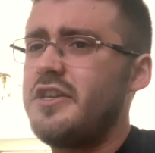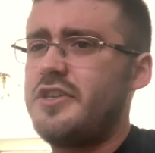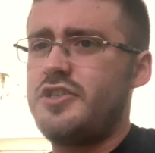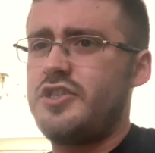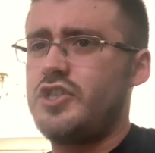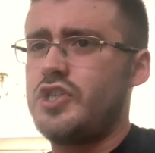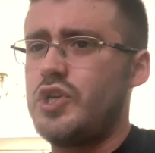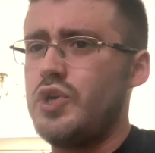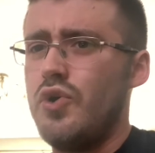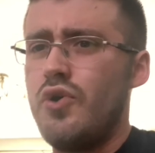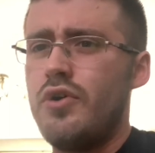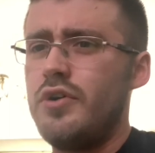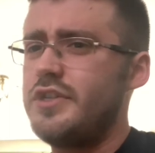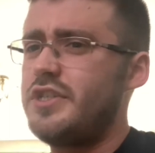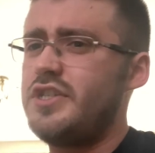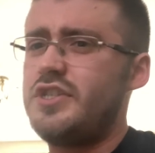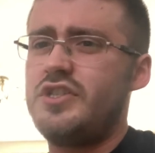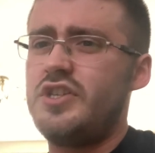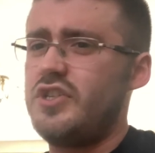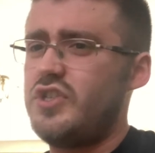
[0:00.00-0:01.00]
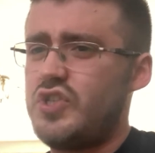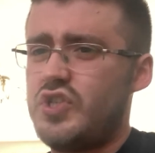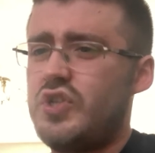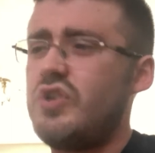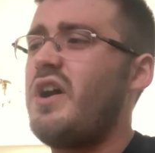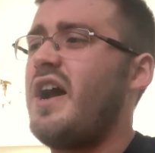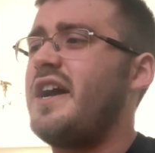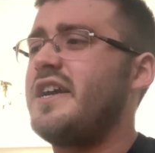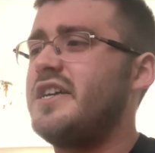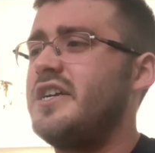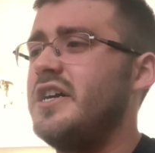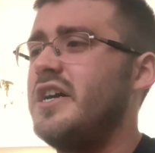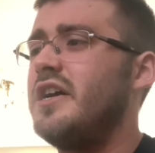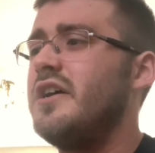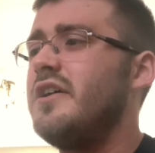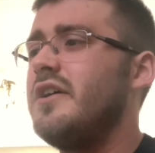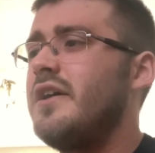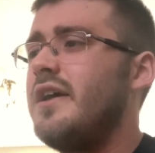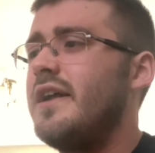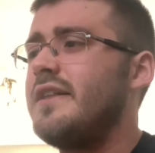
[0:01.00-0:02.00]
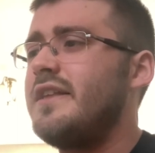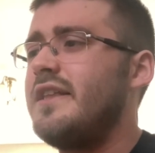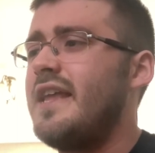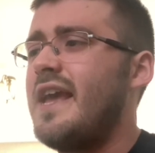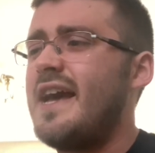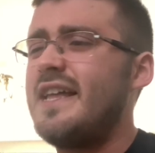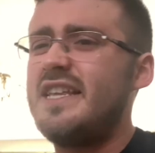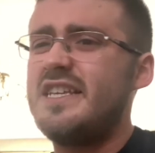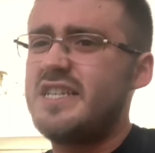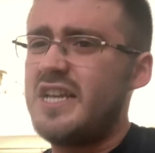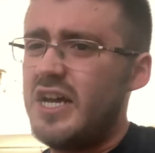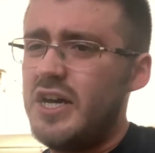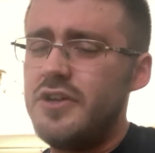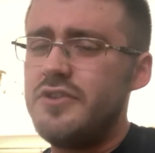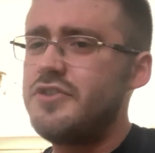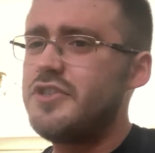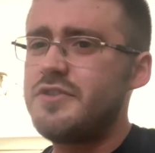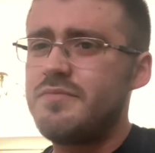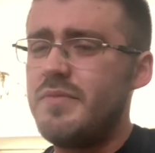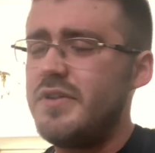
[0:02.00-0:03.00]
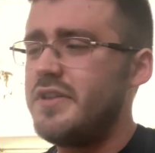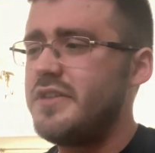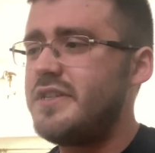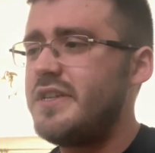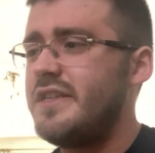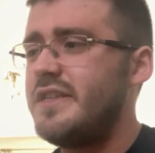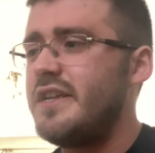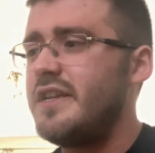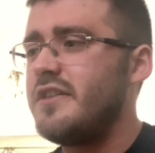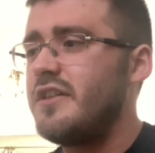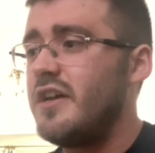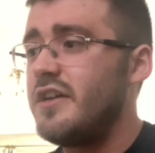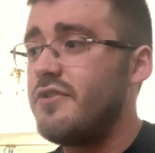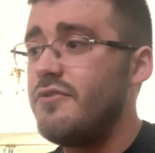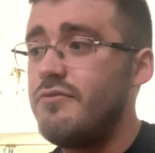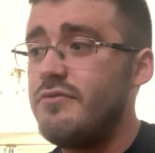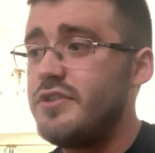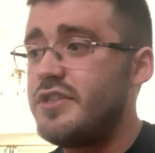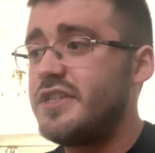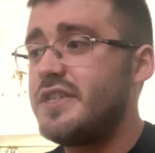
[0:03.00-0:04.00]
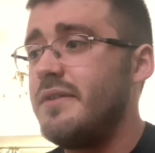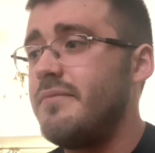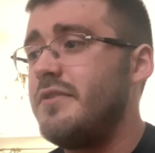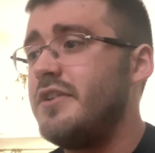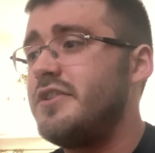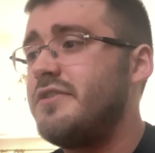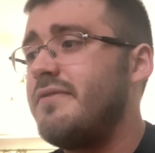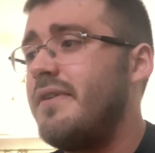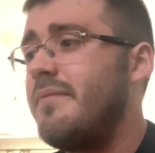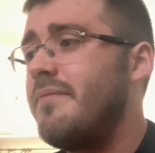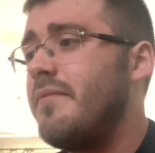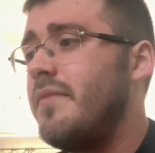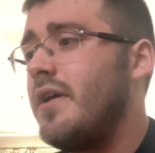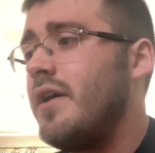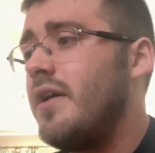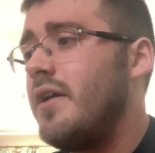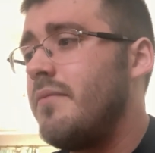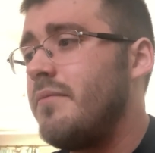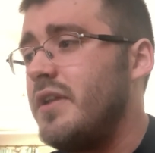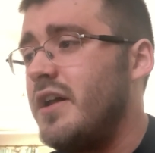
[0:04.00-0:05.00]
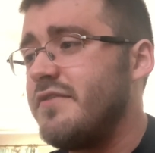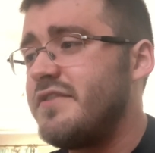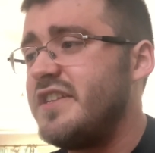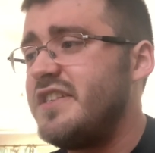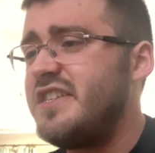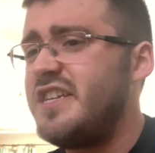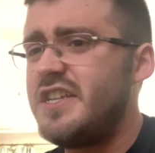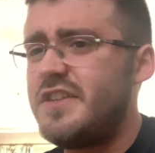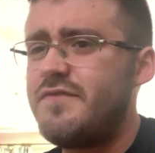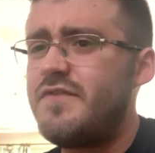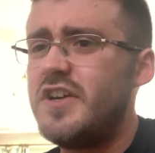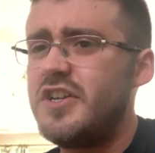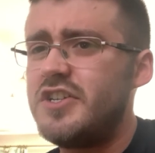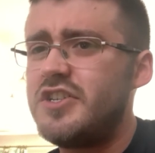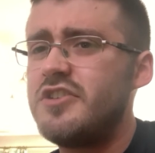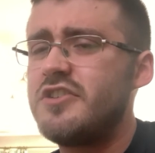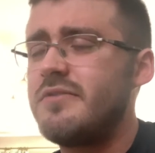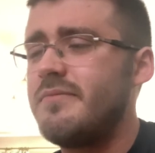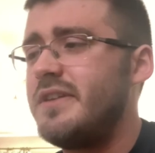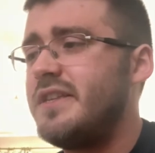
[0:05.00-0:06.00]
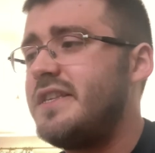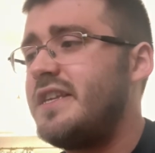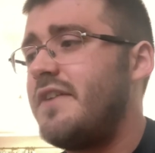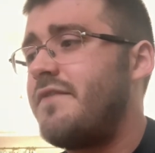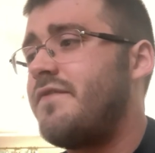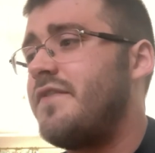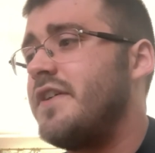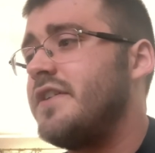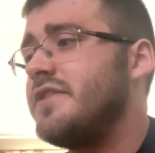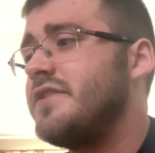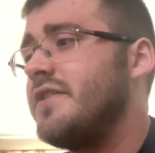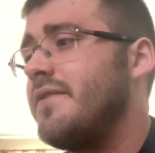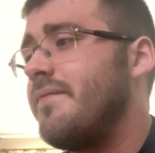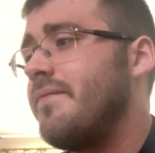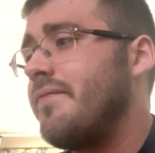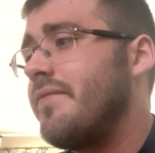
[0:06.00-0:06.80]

Scourge the Tracker, and then he had his henchmen he did, like who was similar to him. But obviously, this version is going to be different.